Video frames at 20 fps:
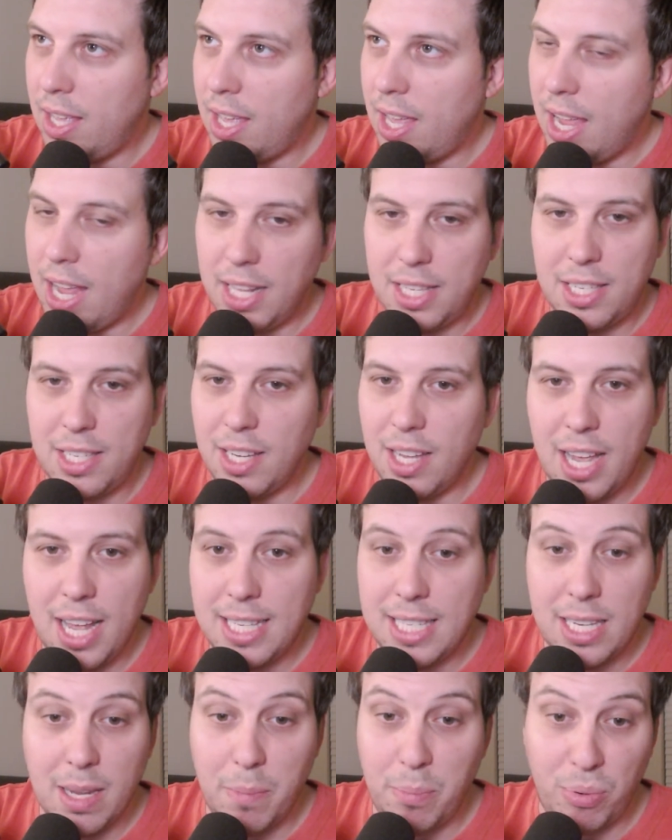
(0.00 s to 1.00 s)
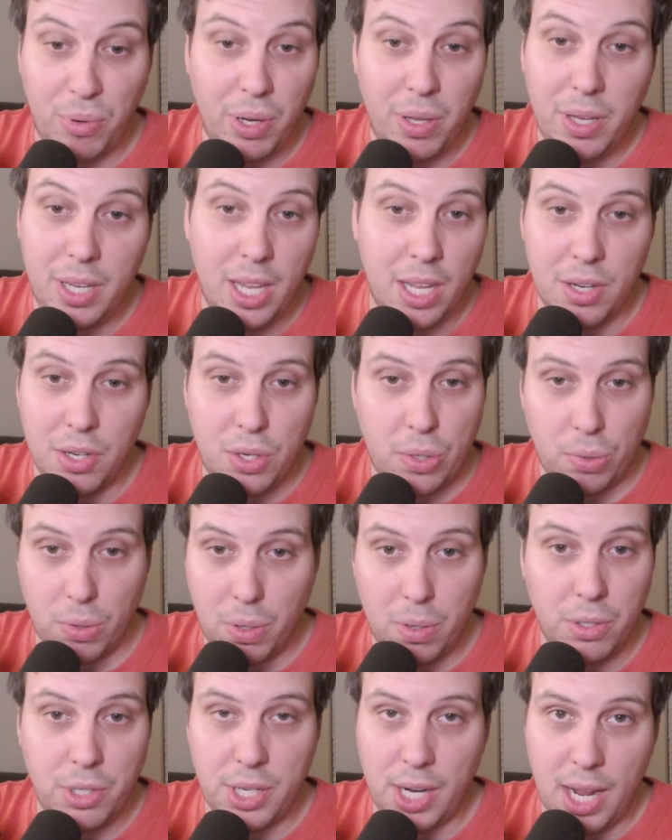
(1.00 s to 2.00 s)
it's a brilliant
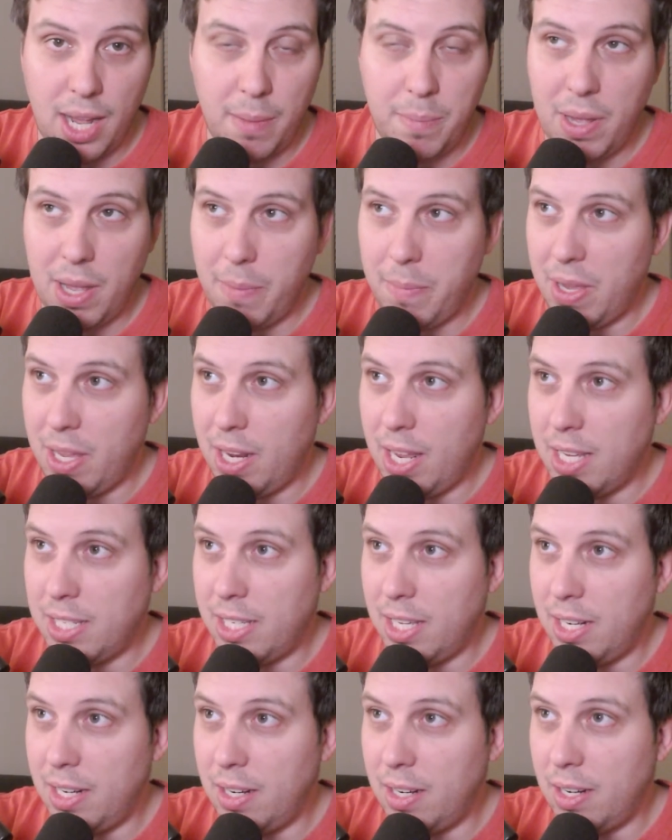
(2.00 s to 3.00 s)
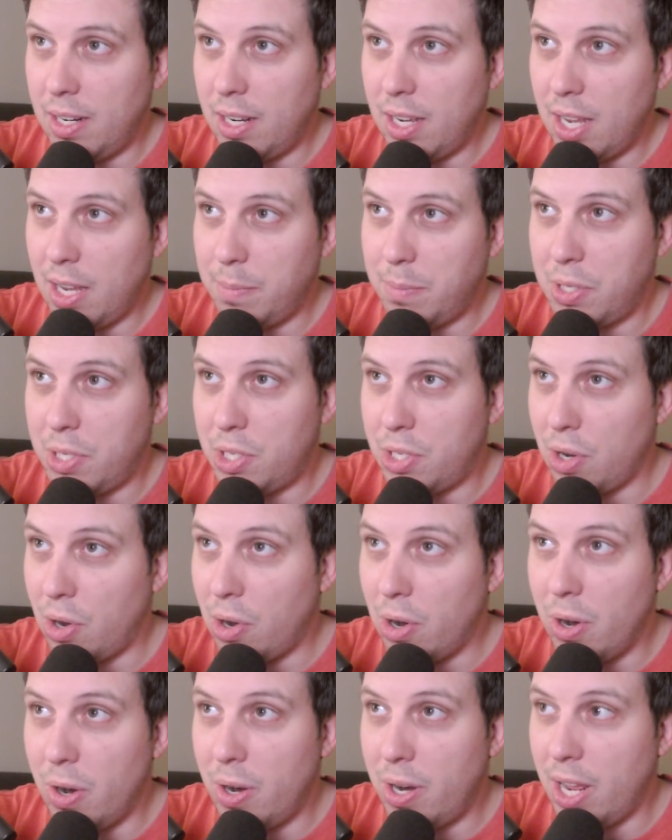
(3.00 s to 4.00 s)
troll job. I mean, is it
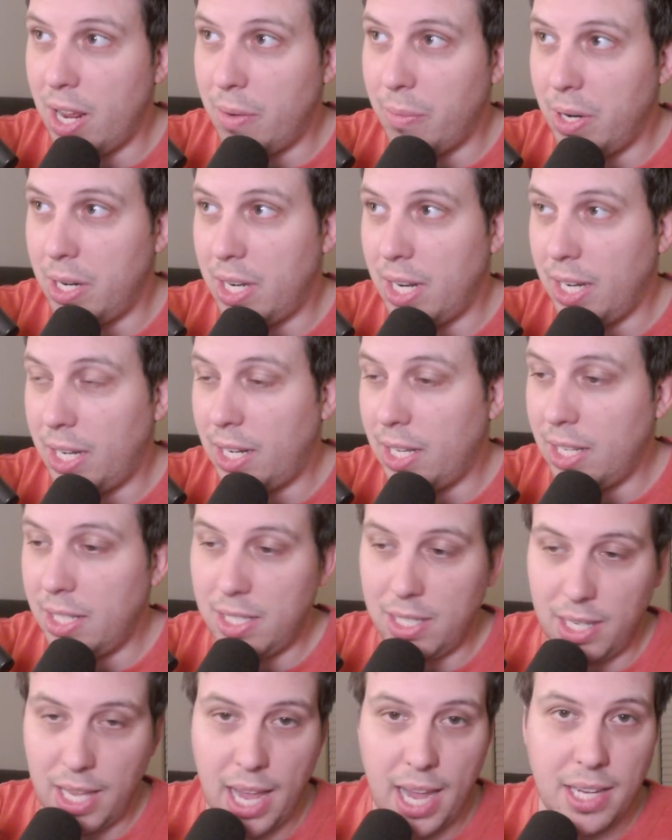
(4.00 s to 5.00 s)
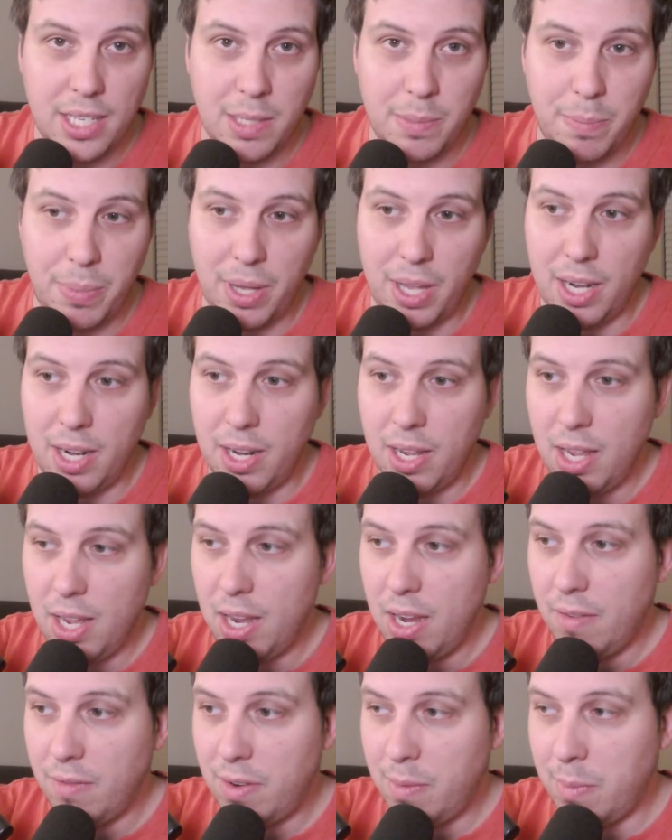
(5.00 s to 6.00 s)
absurd and ridiculous? Yes, but
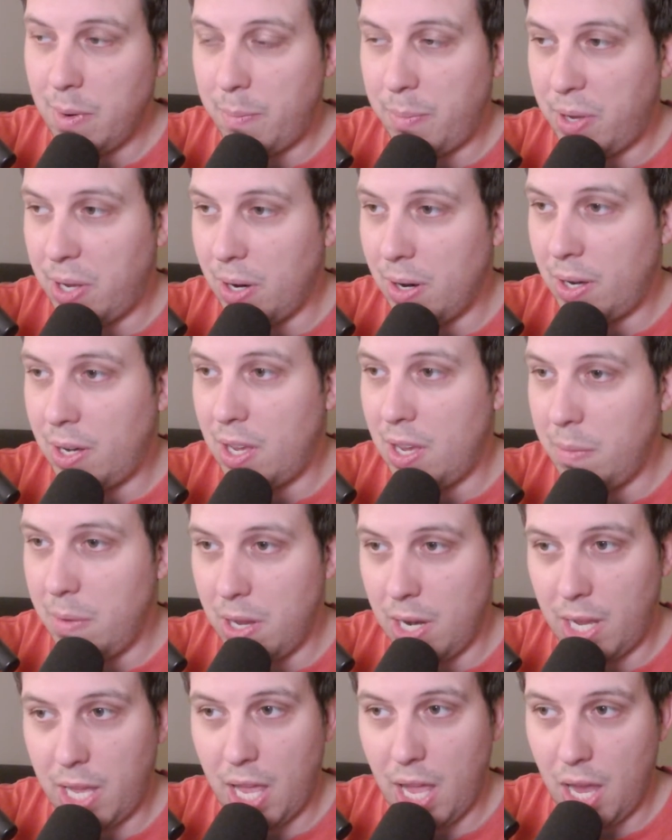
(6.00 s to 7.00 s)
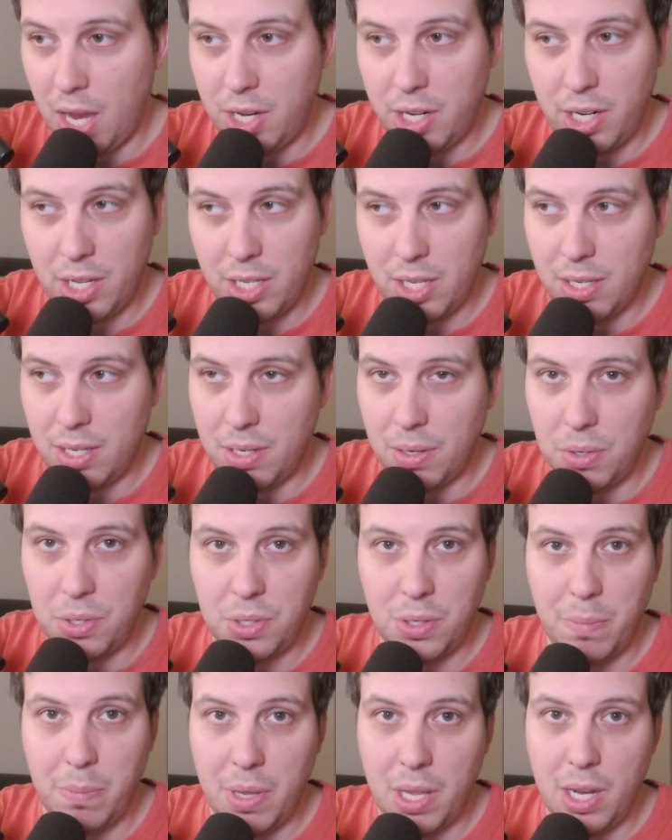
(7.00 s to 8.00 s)
from a pure communications and
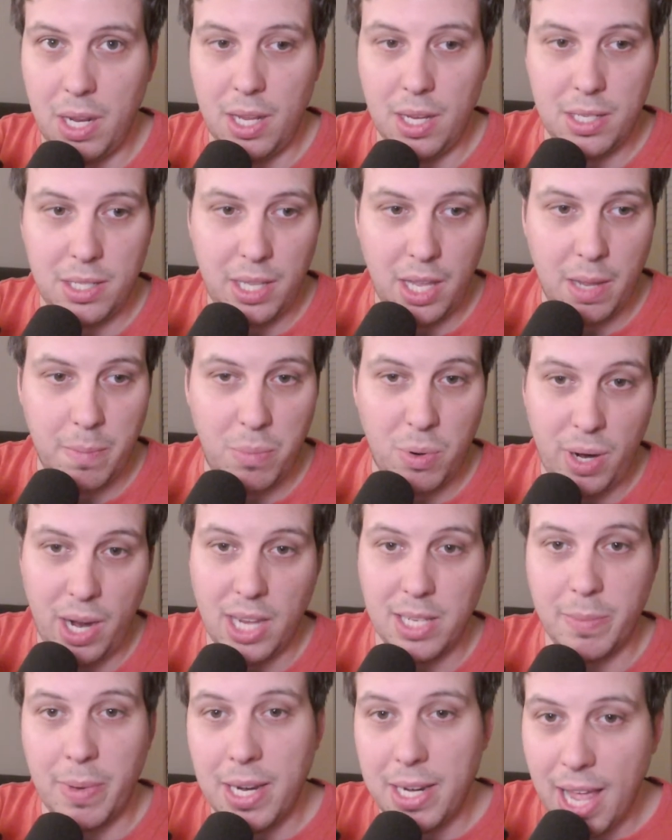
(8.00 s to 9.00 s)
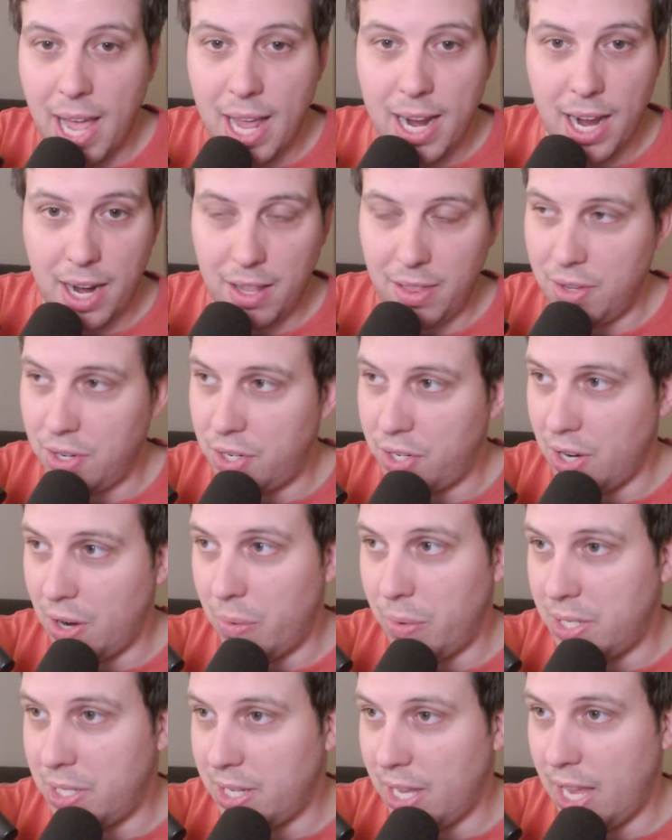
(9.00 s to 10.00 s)
social media standpoint, as my dad ended the show
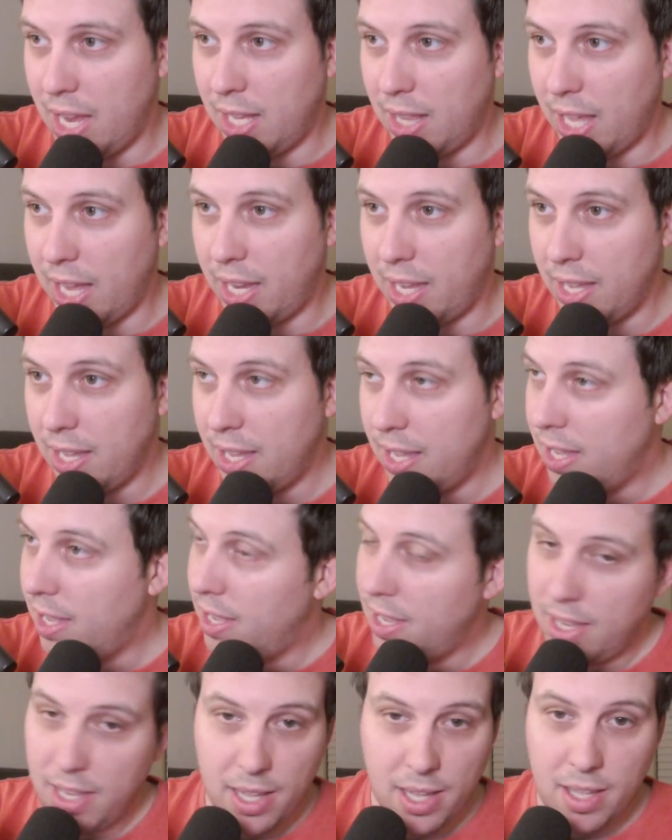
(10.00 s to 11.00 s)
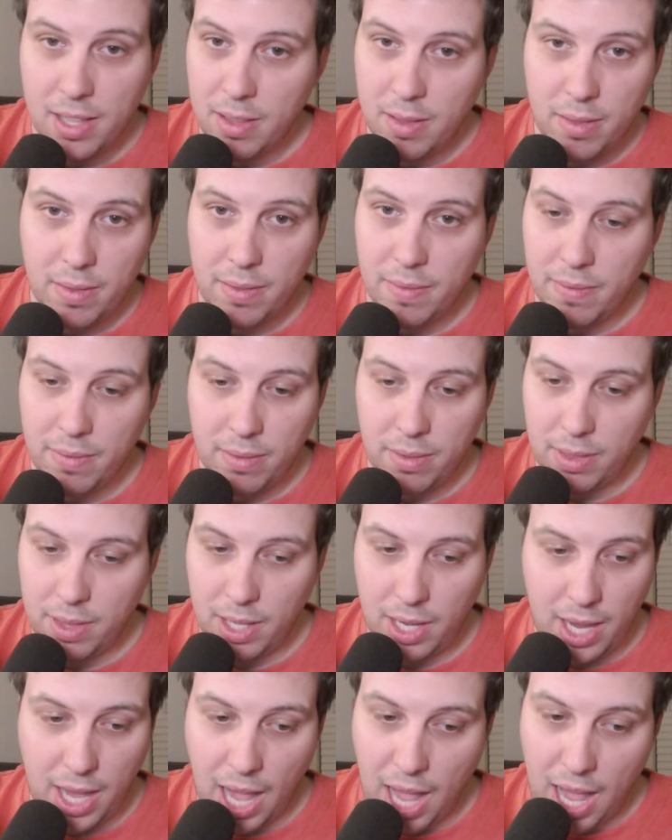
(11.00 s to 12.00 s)
with saying, like, the
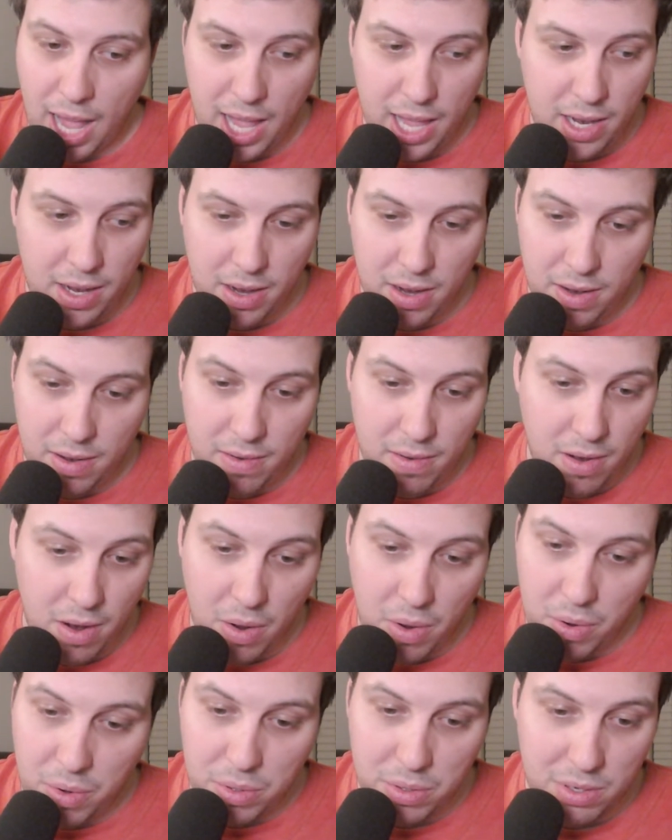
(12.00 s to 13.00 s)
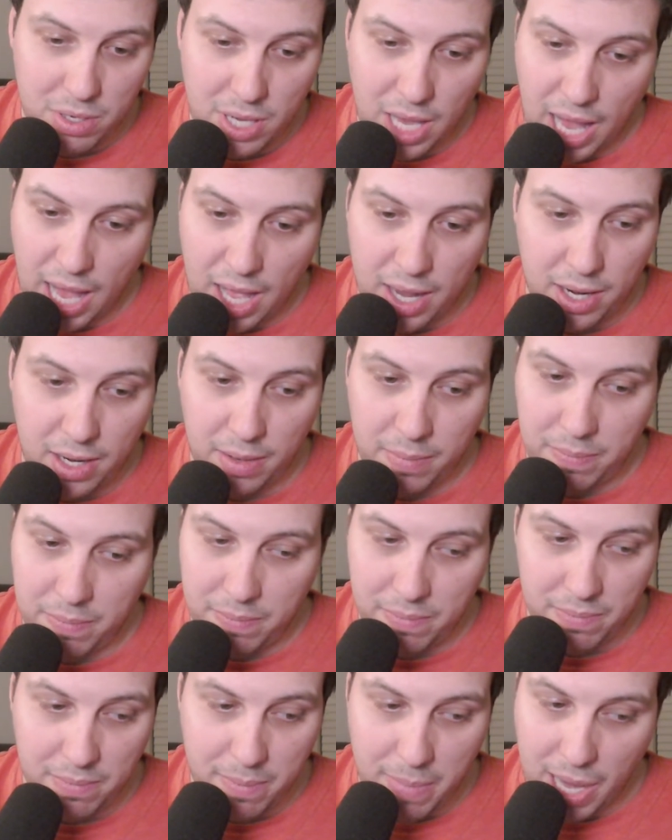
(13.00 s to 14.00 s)
guy knows how to
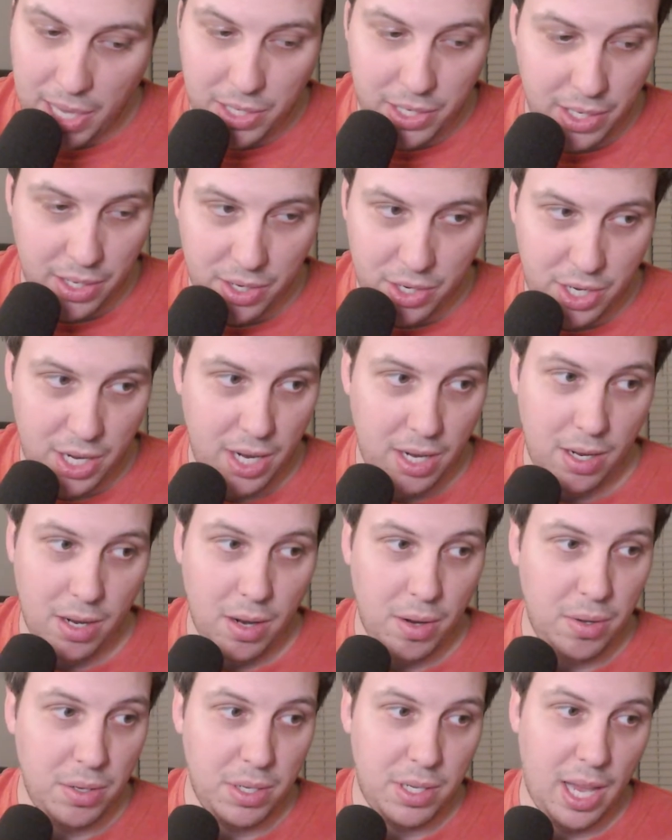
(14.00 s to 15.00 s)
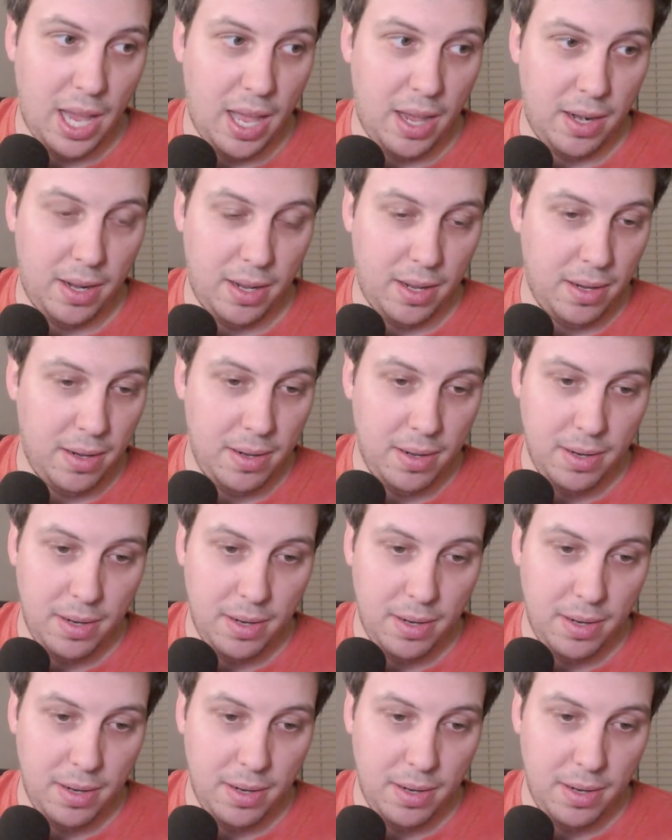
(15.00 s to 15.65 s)
message. He knows how to